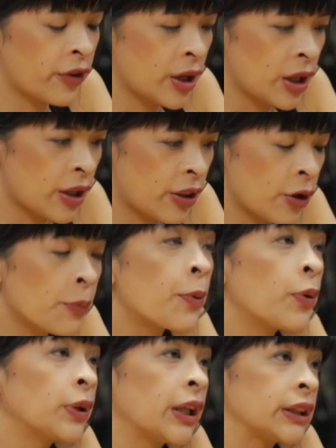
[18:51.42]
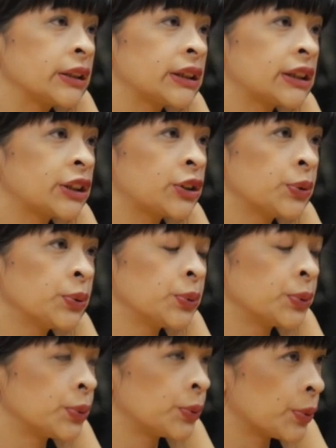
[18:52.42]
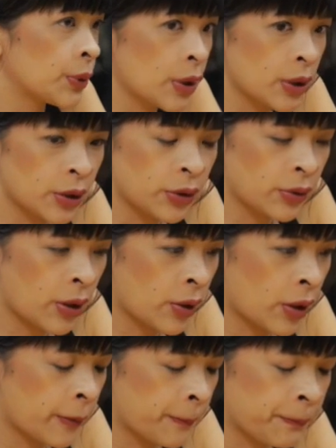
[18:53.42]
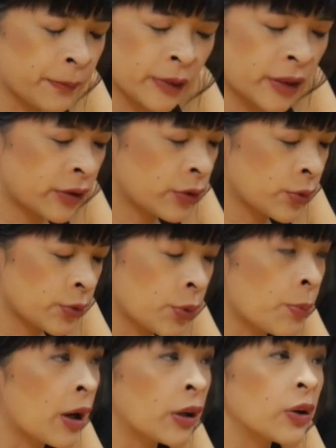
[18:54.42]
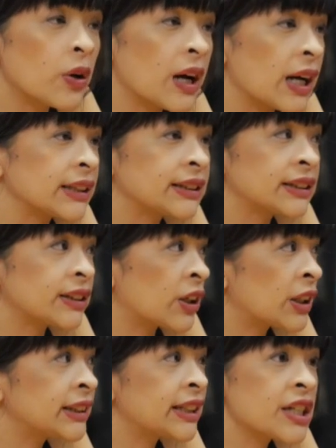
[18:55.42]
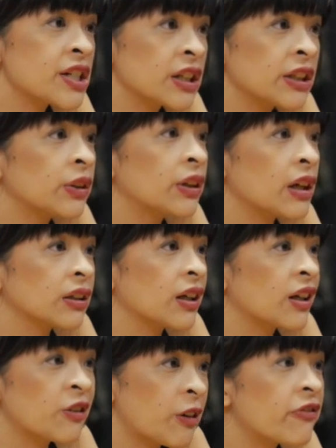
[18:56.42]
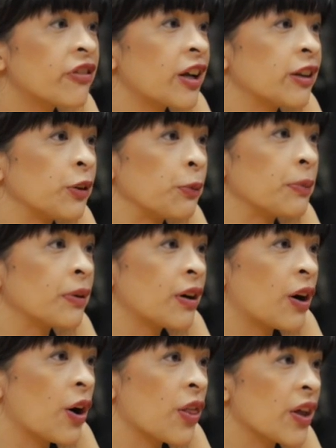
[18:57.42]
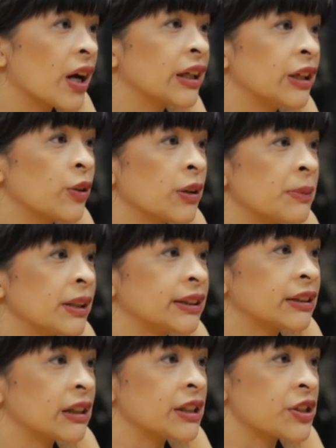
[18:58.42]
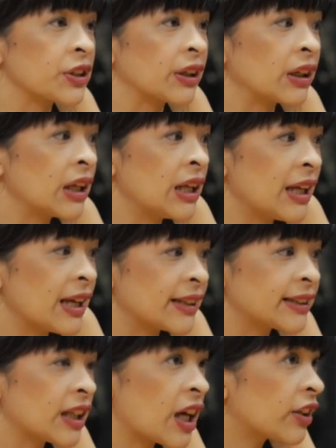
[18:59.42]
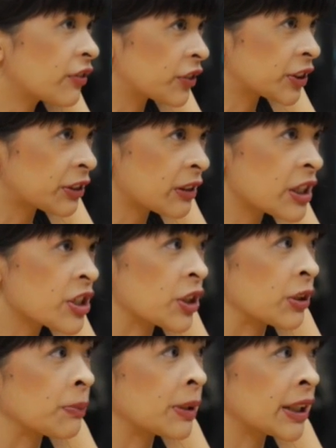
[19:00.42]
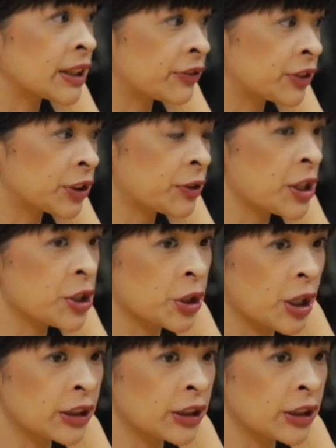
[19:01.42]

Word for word: the opponents to, um, to, to Mar Roxas are essentially conducting a referendum on the Aquino administration it's a lot of frustration, but it's frustration not so